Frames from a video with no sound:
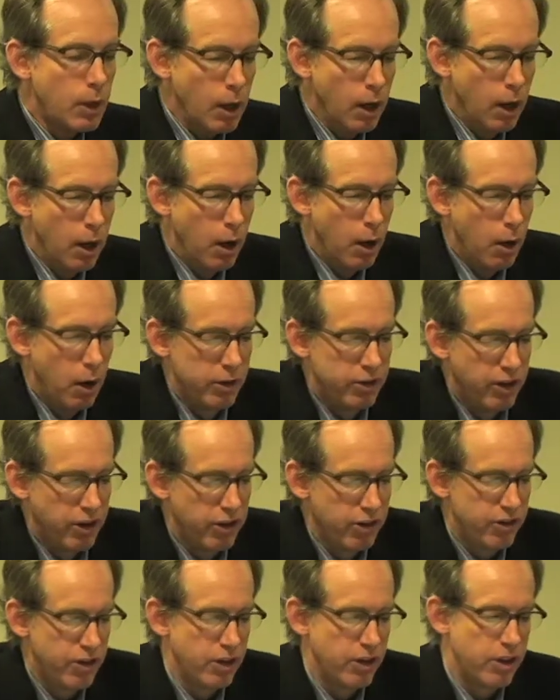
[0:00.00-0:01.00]
Well, it's
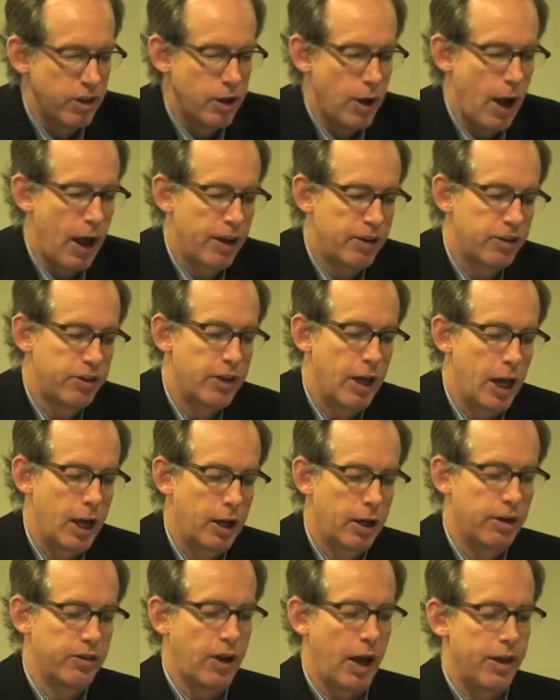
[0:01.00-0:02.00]
interesting that you ask that
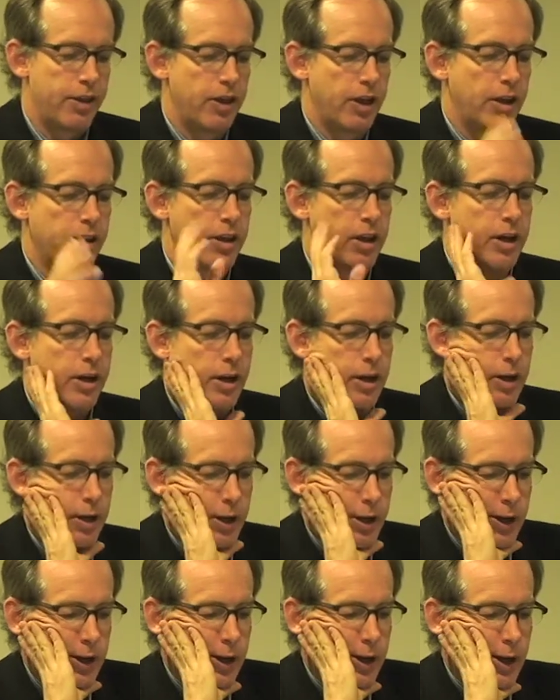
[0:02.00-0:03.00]
because I think that uh,
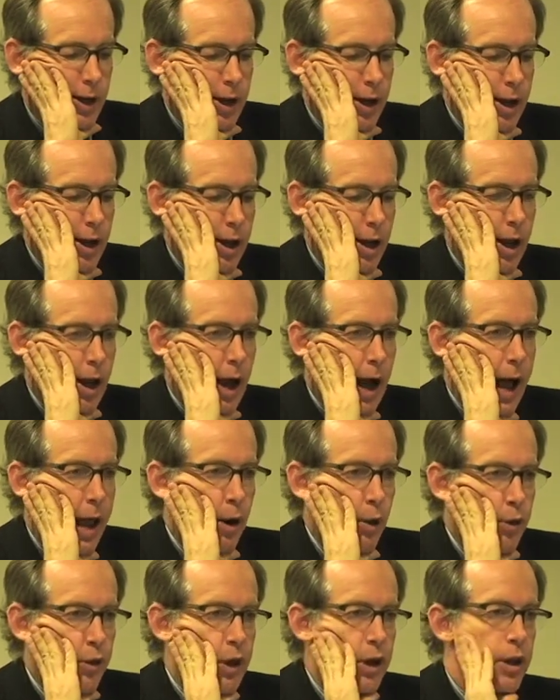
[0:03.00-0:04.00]
I
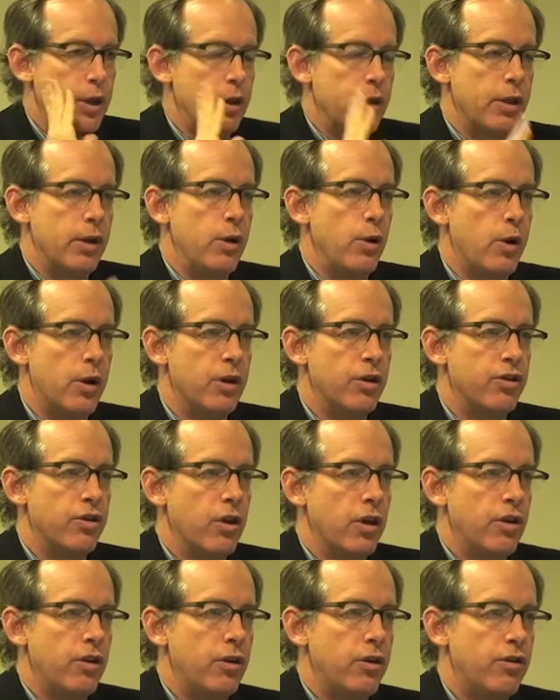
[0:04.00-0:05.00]
don't think you can
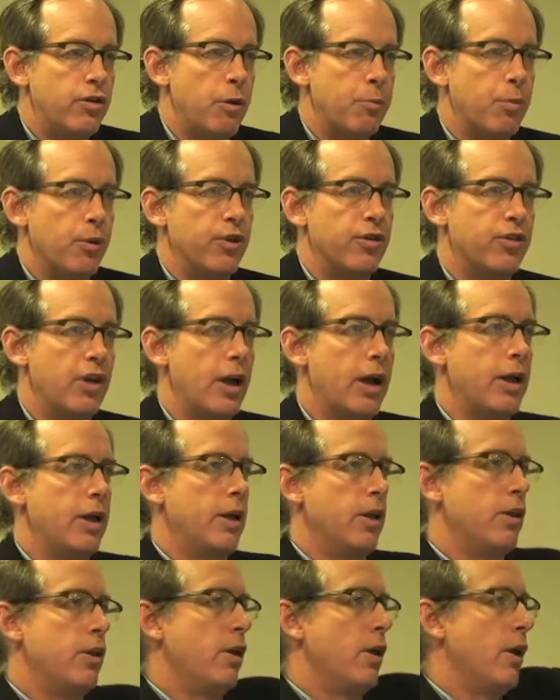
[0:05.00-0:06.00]
simply say
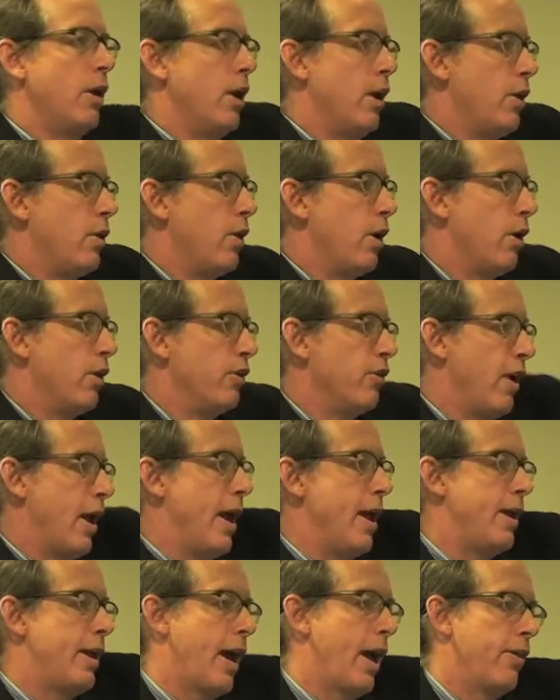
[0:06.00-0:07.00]
there is
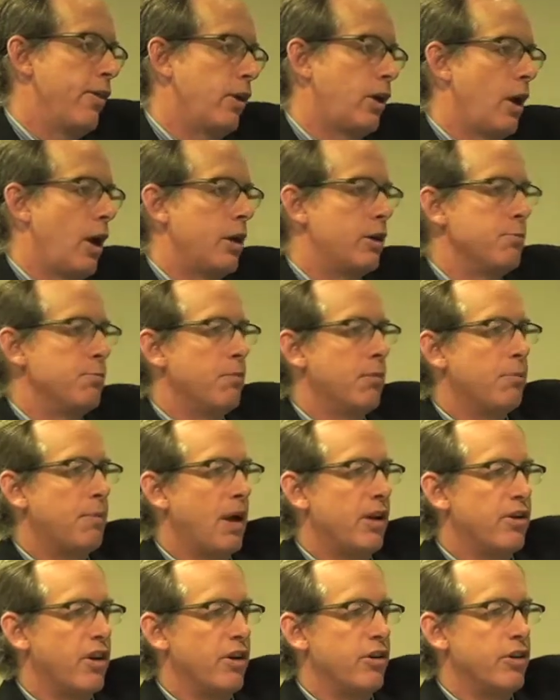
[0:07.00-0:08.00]
a Catholic
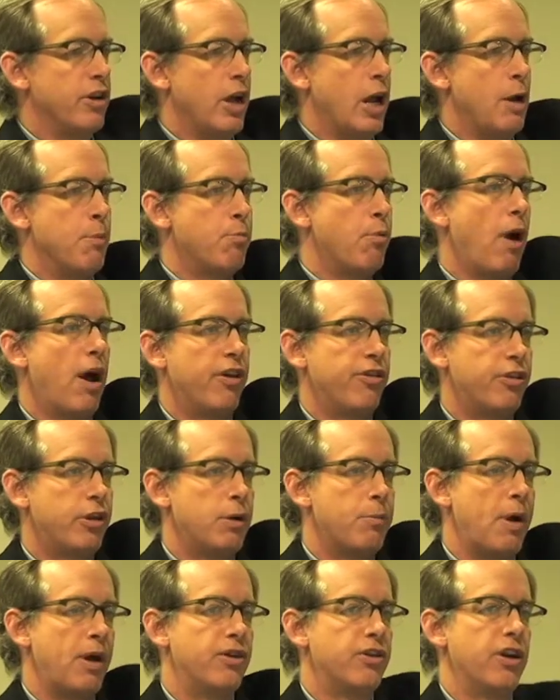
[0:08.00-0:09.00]
imagination, a Protestant
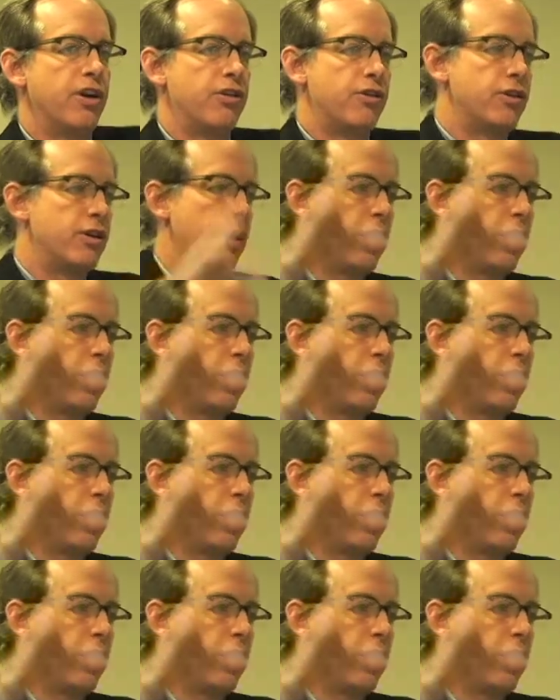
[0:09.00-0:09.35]
imagination,